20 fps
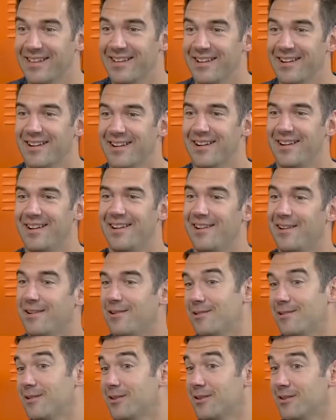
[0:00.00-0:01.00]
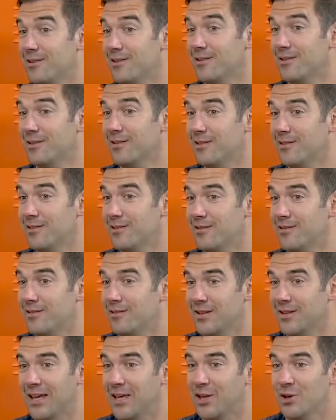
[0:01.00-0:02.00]
after a while, you can do it
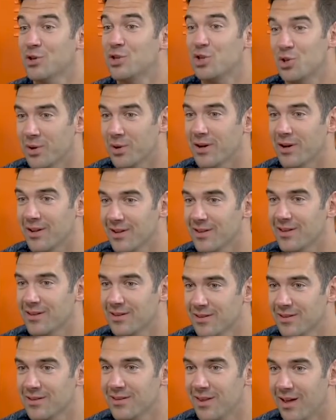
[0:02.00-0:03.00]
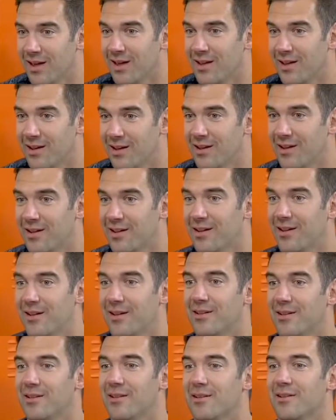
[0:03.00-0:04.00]
almost without thinking, because you get used
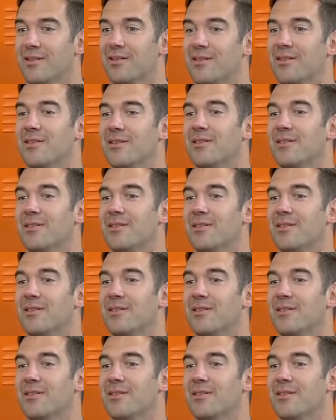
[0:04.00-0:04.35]
to it.